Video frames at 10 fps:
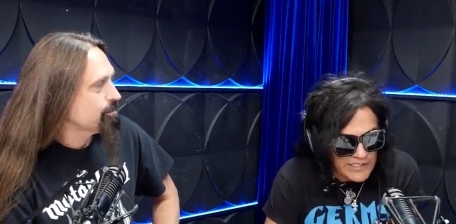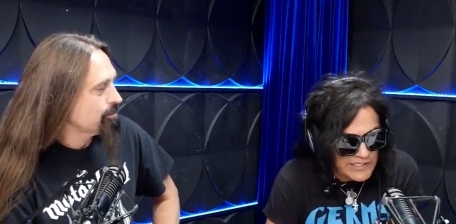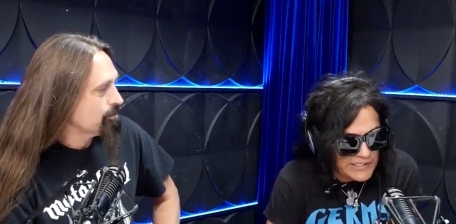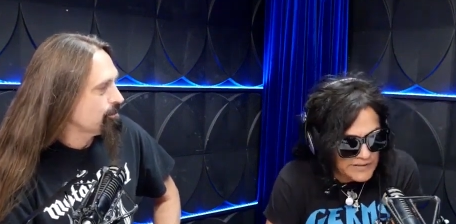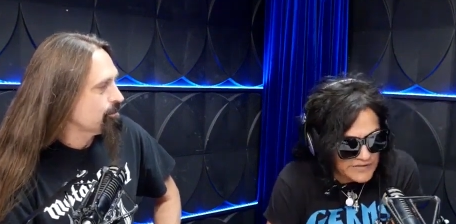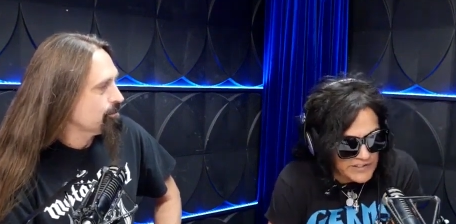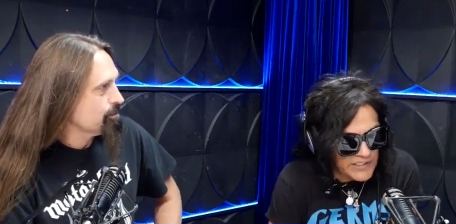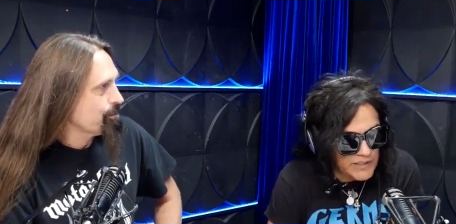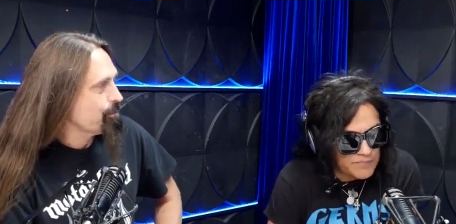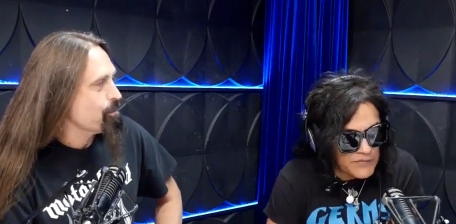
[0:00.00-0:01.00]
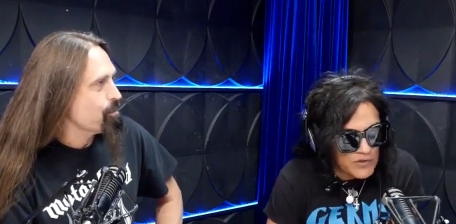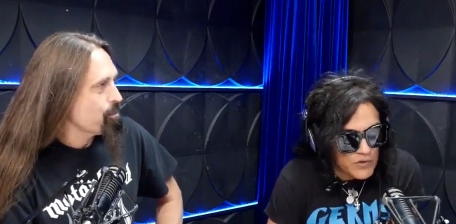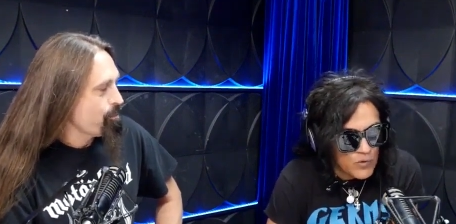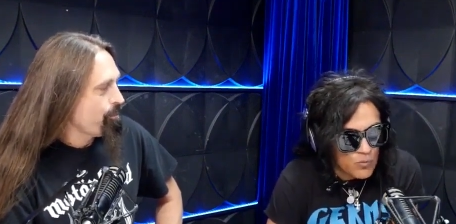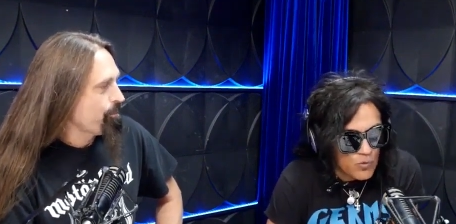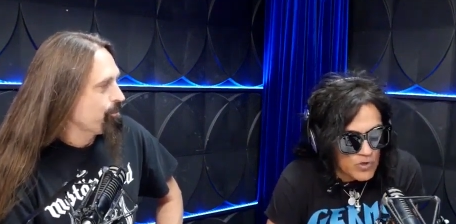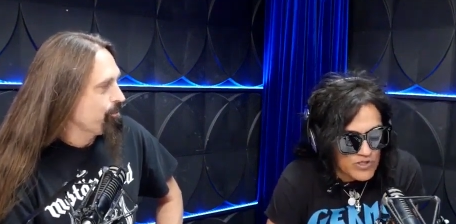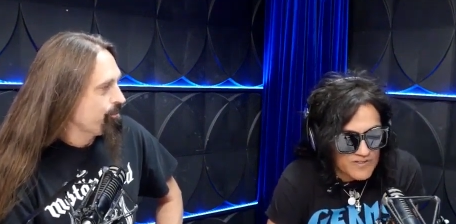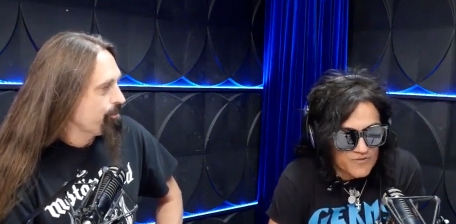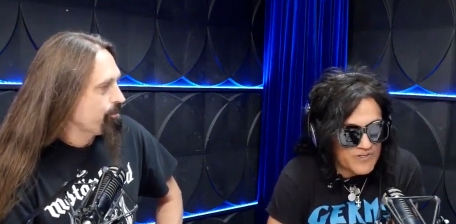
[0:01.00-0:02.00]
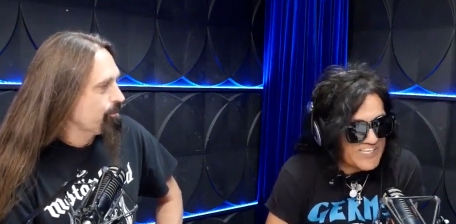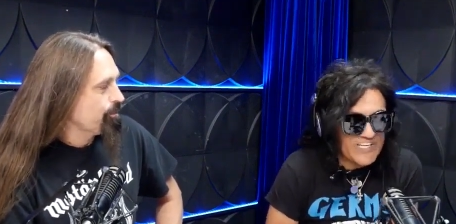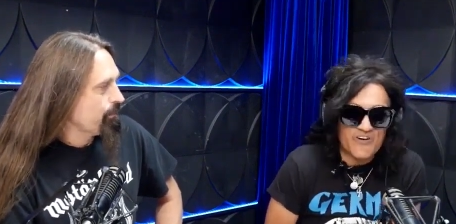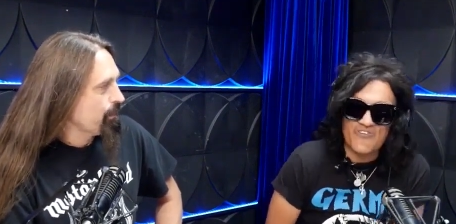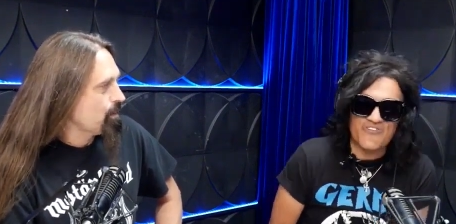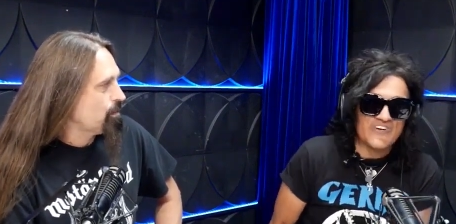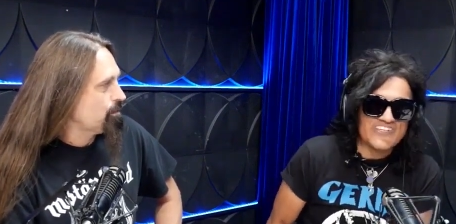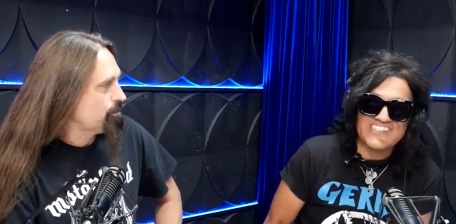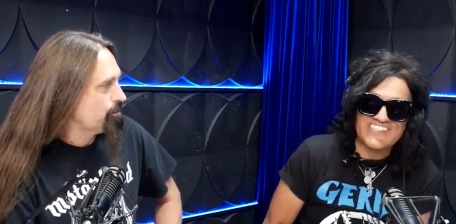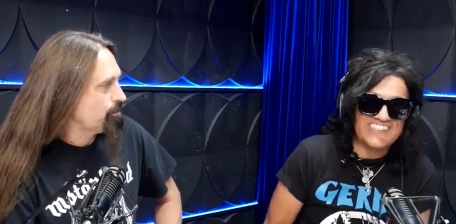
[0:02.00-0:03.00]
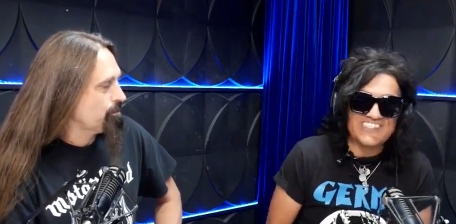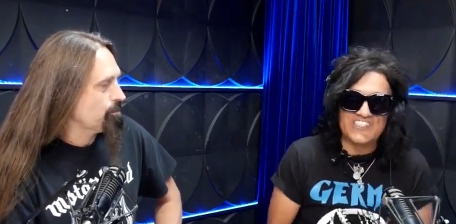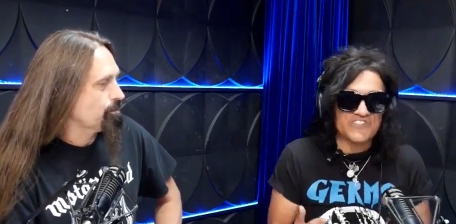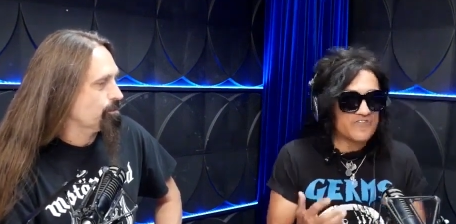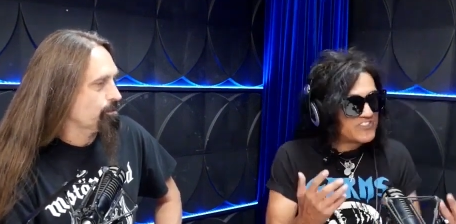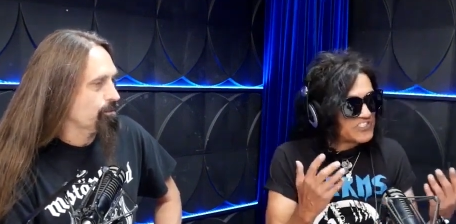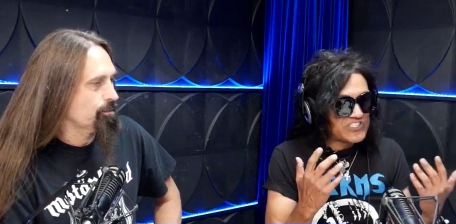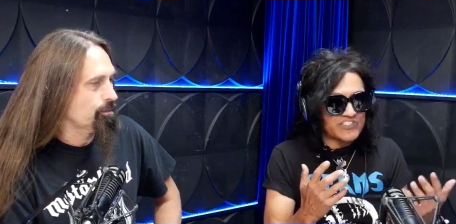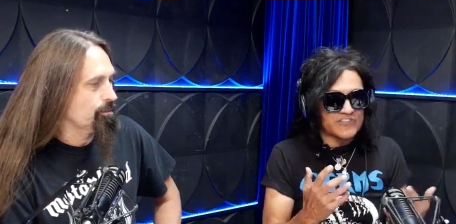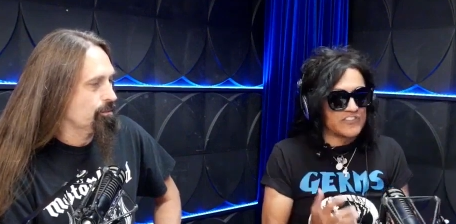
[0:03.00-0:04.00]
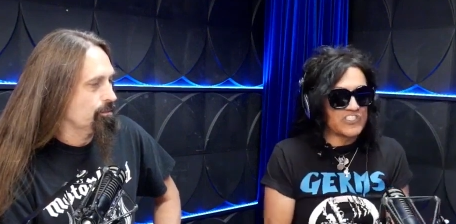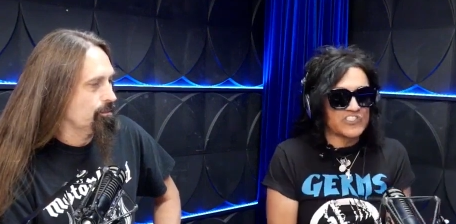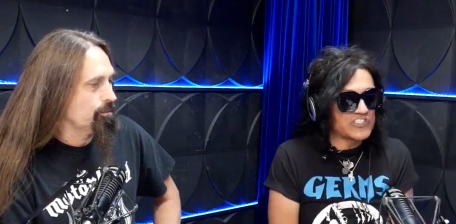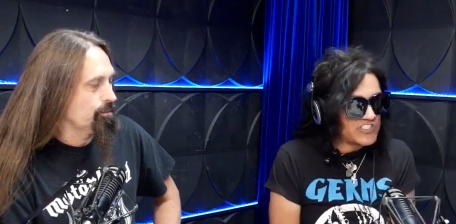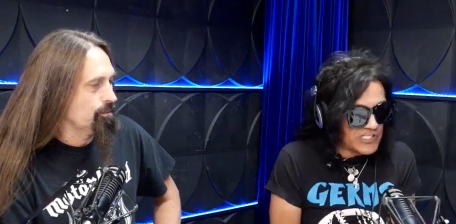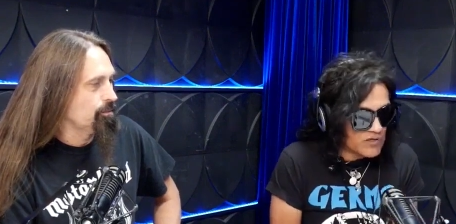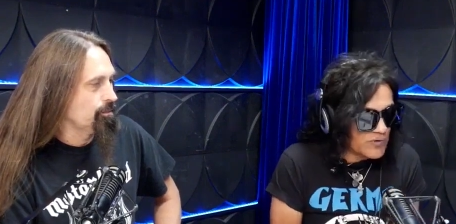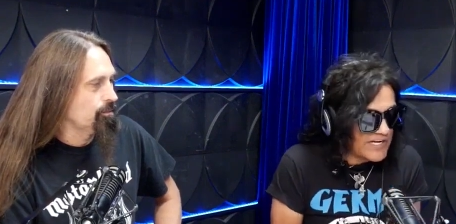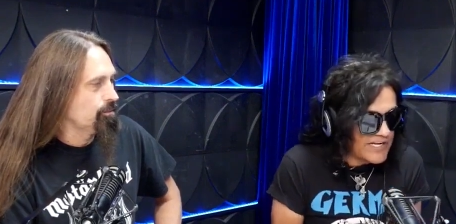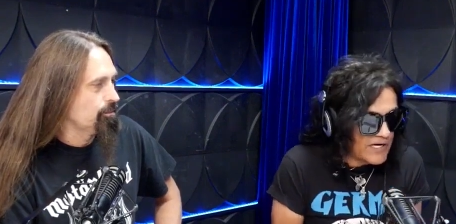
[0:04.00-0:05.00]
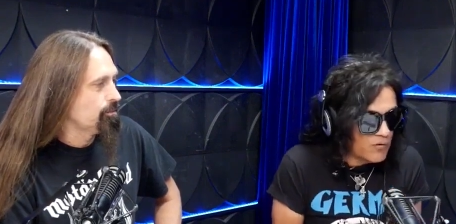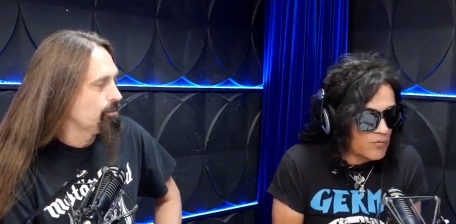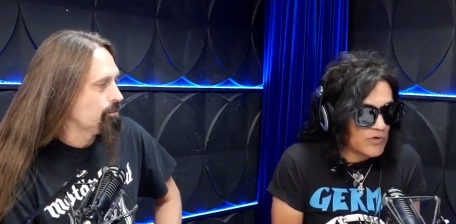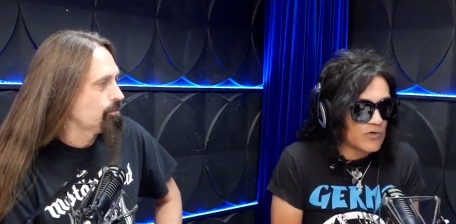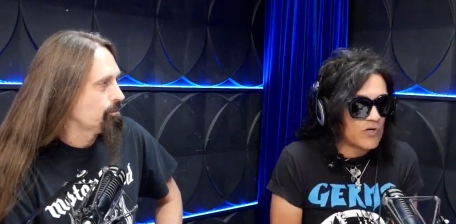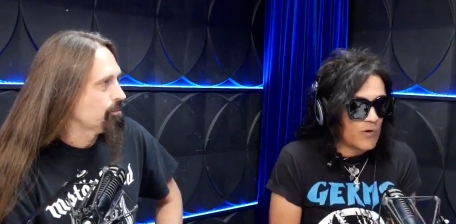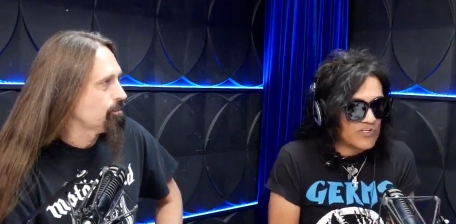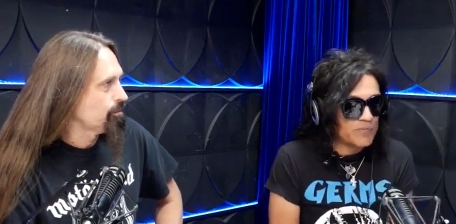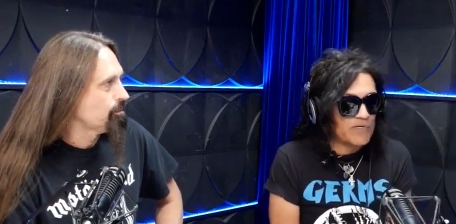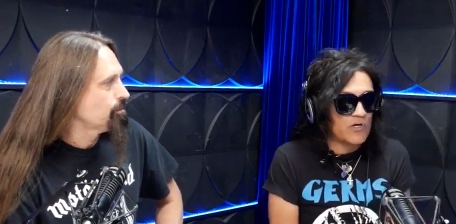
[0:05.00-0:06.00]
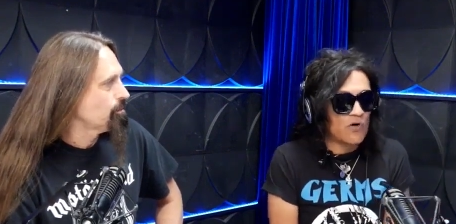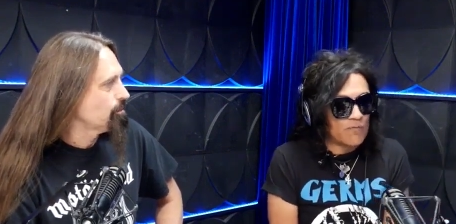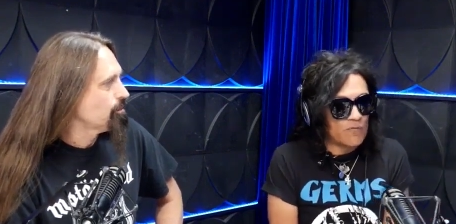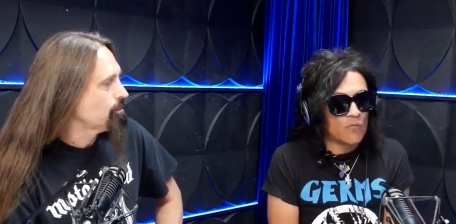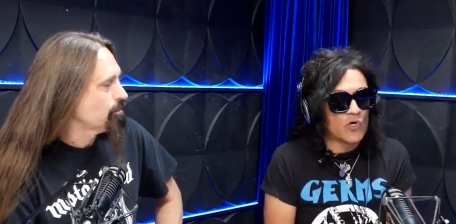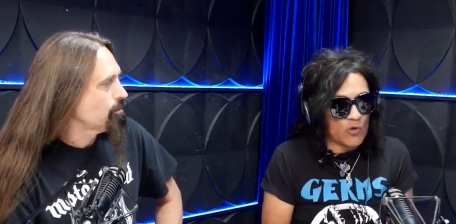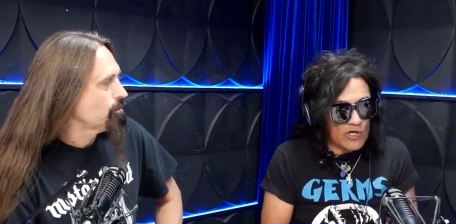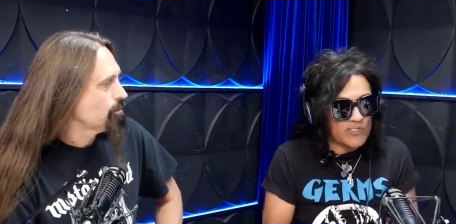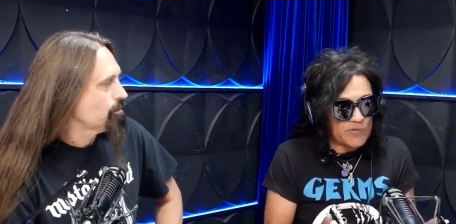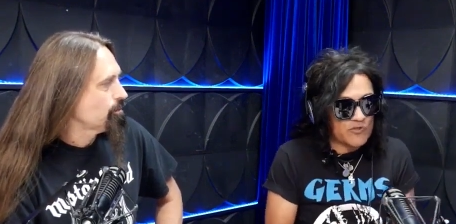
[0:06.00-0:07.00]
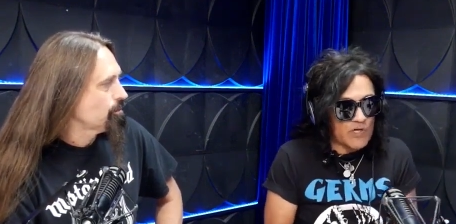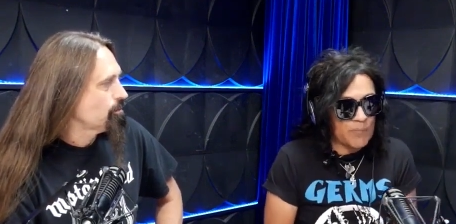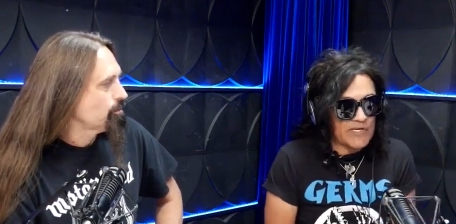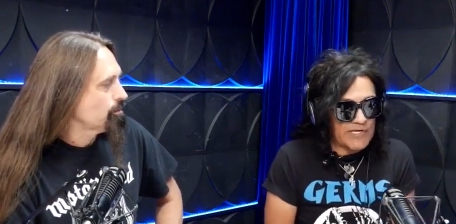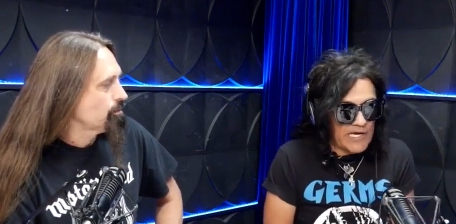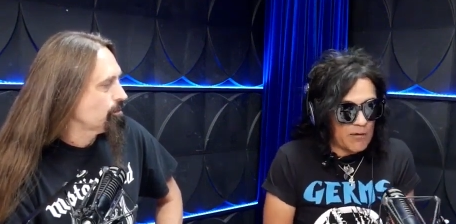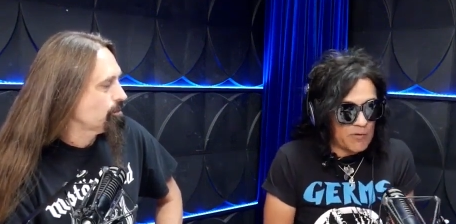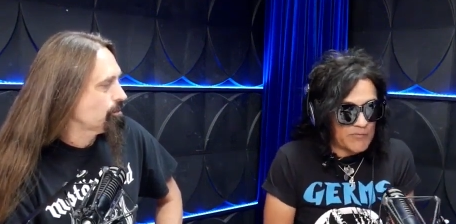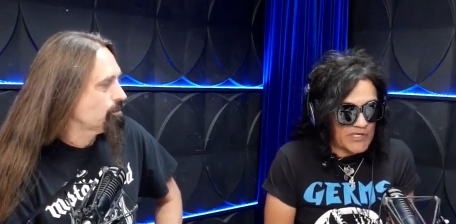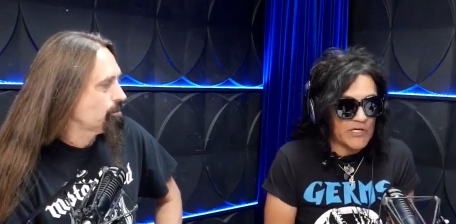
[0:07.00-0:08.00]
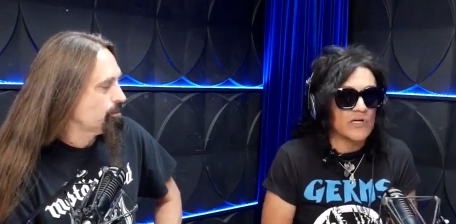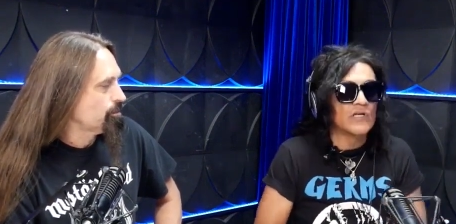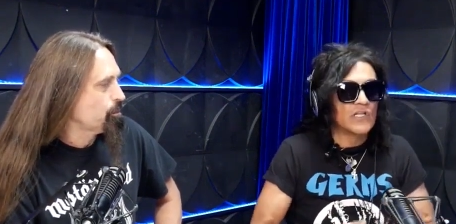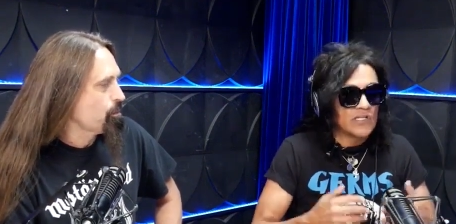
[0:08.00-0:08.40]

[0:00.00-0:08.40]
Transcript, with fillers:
Speaker 1: And, um, we're you know we're just this is a this is just a single right now we're going to be hope we're going to be dropping an album here